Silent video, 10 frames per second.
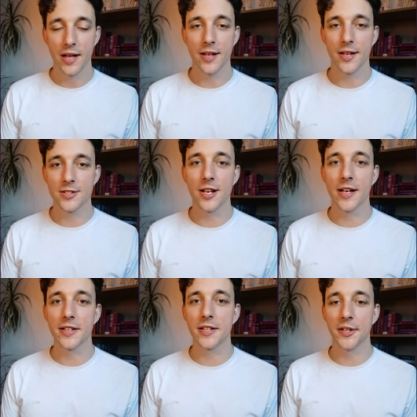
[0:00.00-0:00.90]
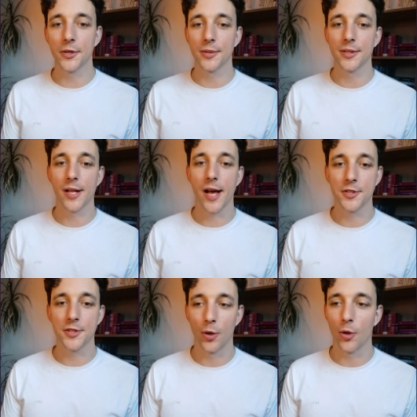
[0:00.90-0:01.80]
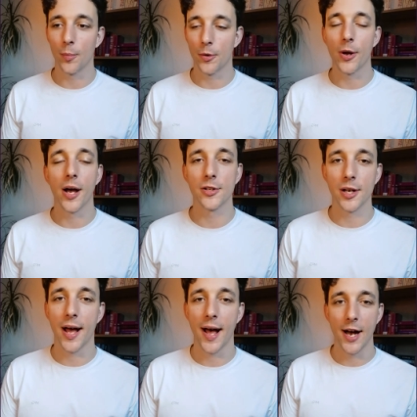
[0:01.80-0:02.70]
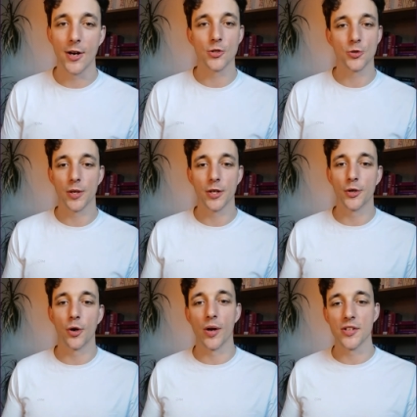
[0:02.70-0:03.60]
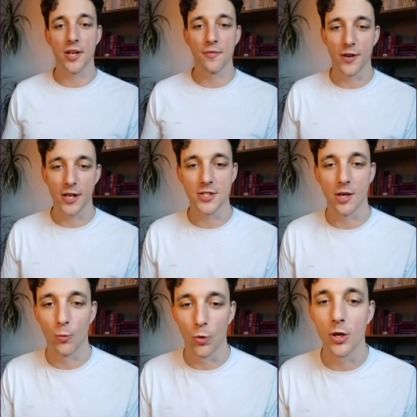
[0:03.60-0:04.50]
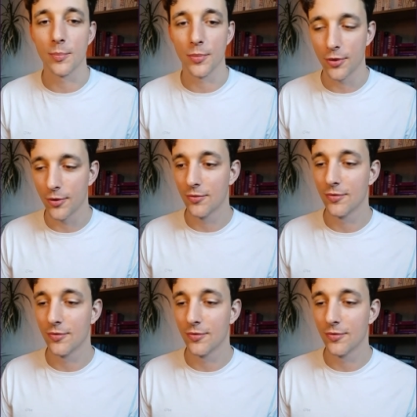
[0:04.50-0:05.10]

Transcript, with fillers: Yeah. It's like a little light bulb around the house where you always can find some warmth.